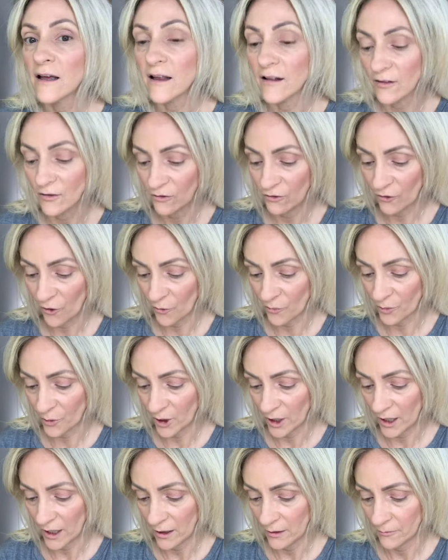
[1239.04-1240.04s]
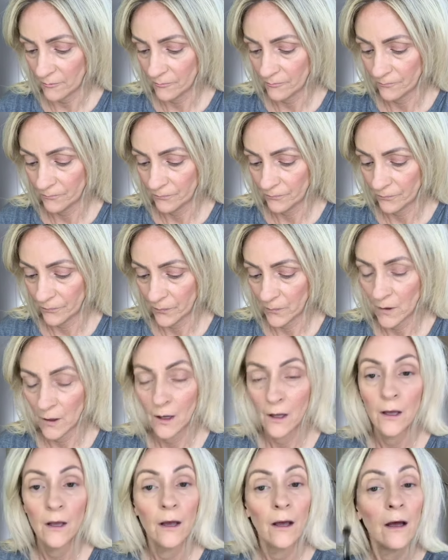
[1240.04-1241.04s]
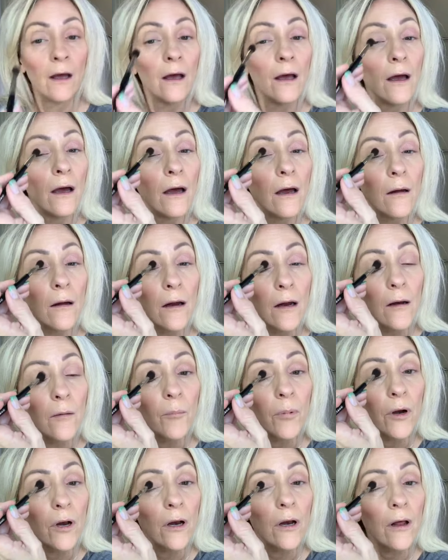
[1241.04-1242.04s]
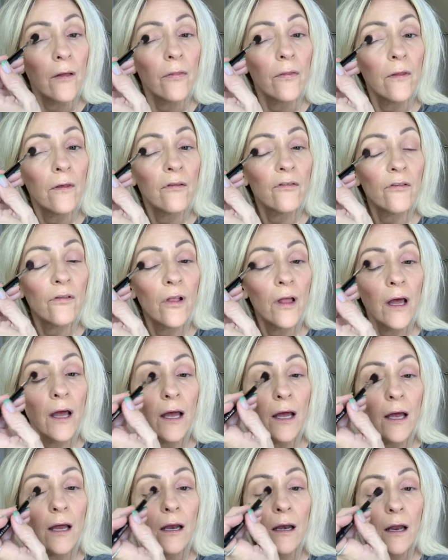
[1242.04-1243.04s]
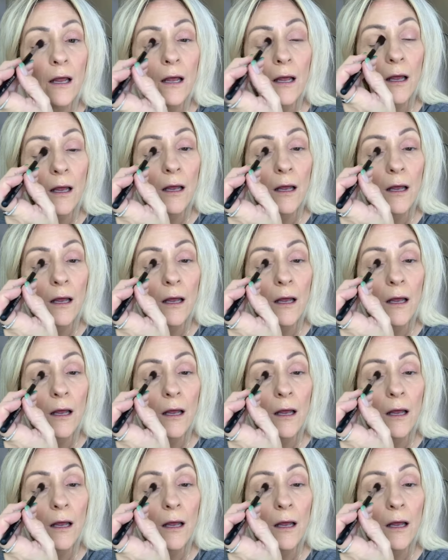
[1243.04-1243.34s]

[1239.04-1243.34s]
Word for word: it's so pretty. I'm gonna put it on this lid.